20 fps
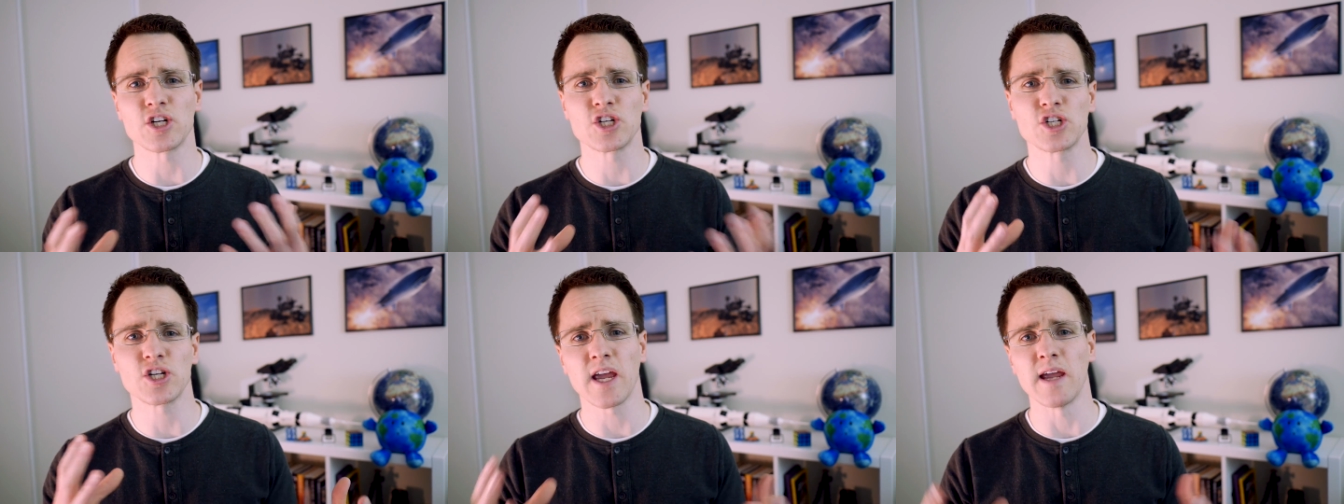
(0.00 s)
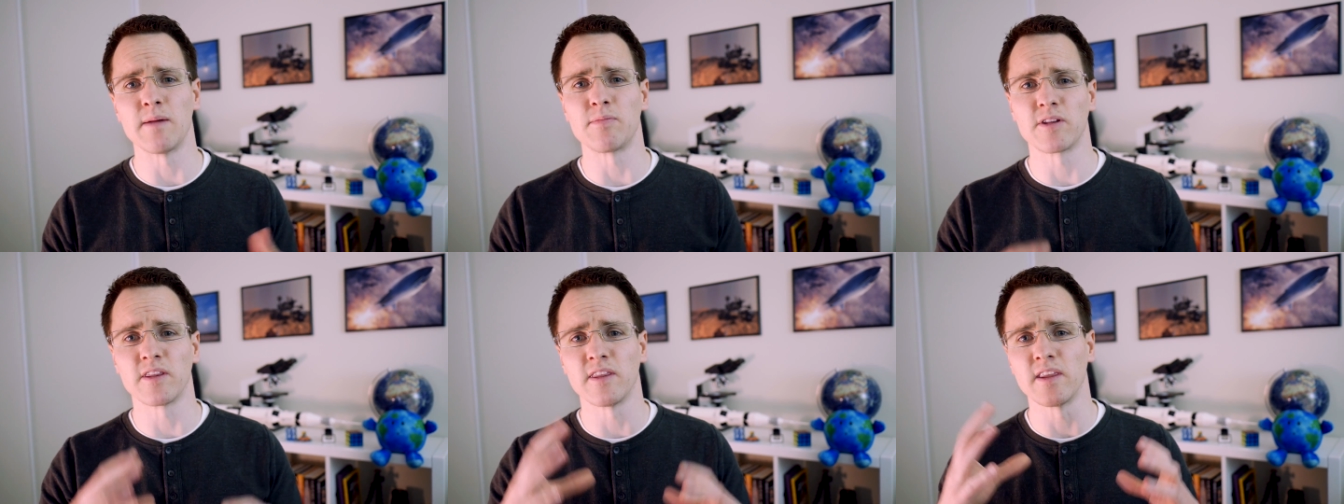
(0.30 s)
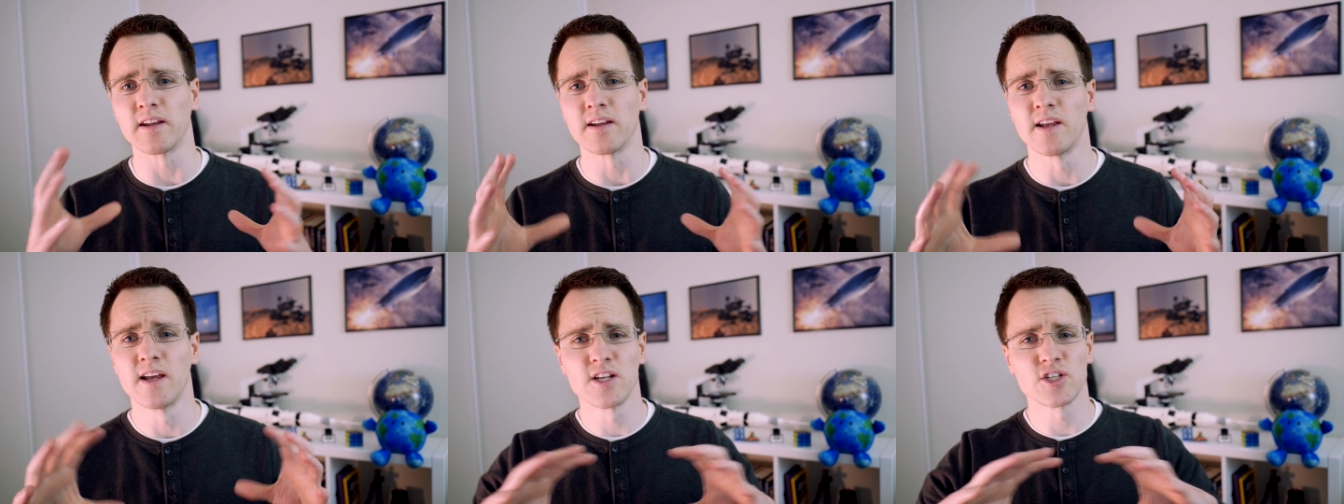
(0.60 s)
shaped,
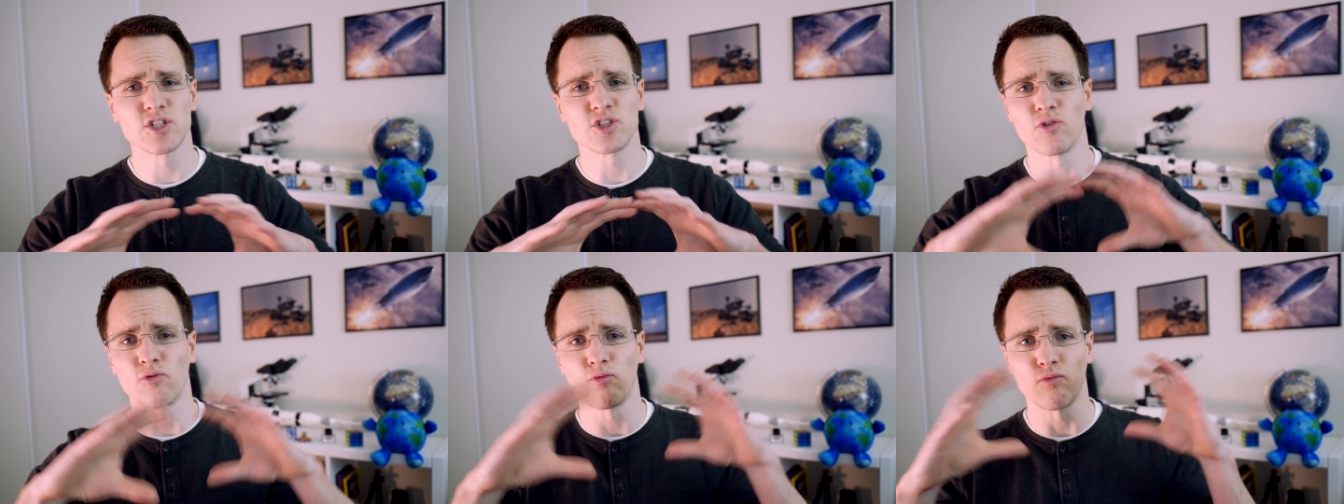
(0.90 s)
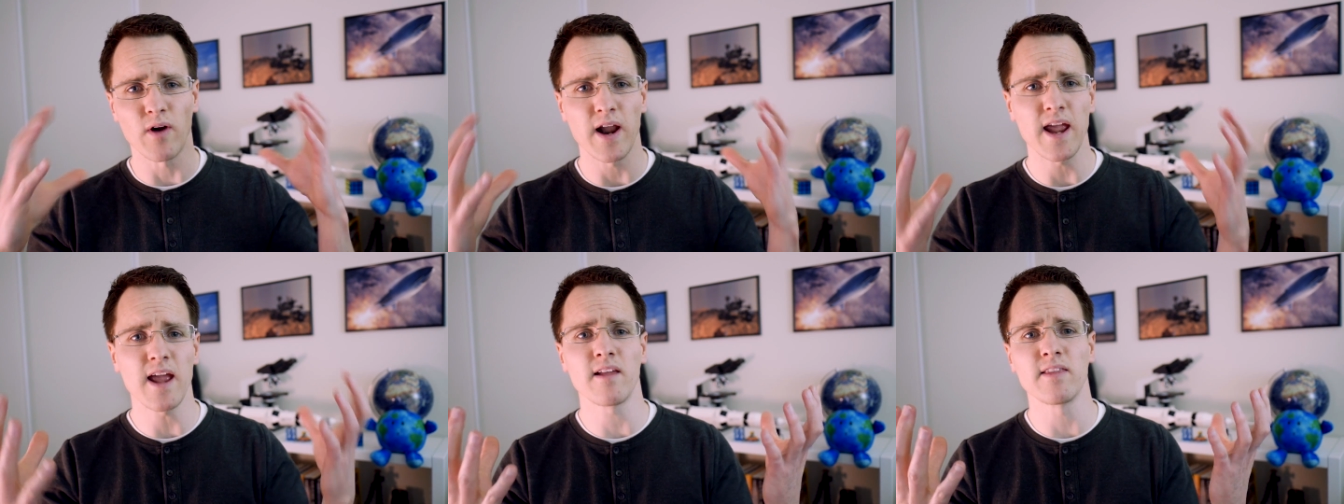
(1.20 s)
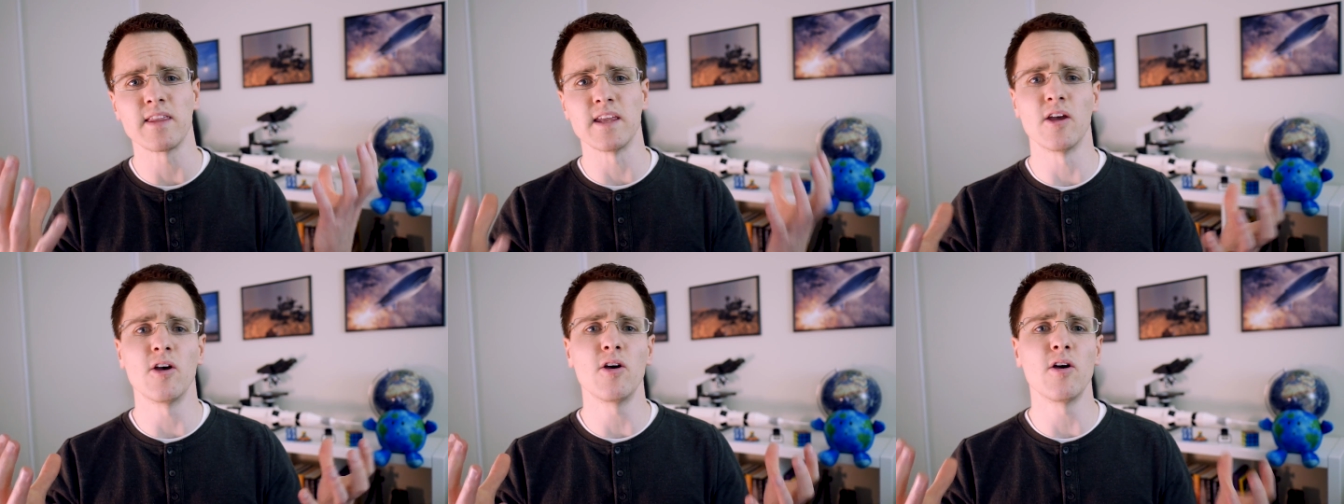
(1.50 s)
that
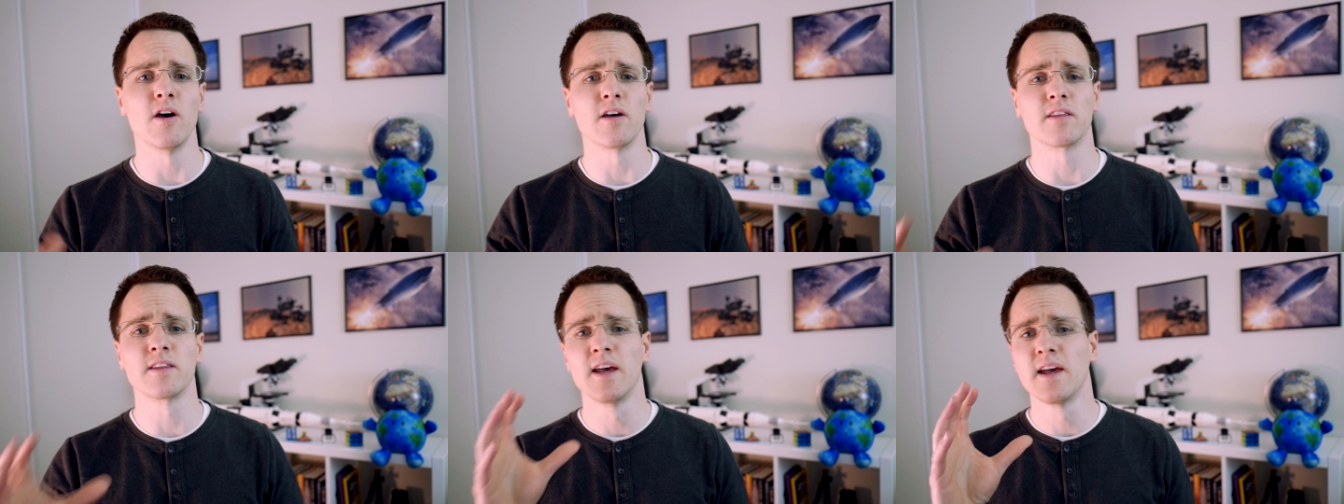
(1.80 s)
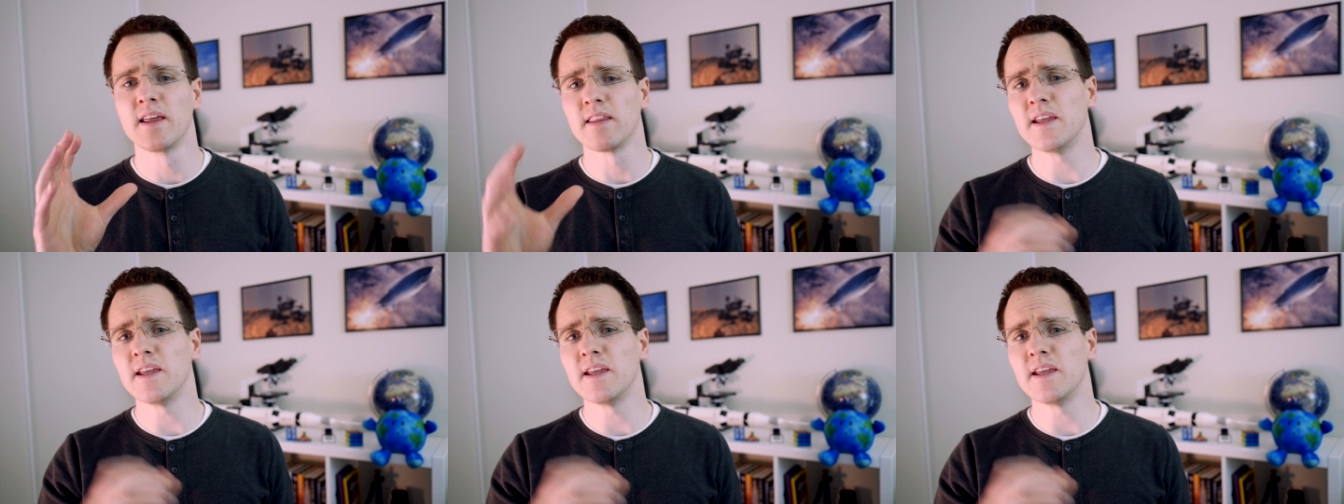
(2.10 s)
surround the Earth.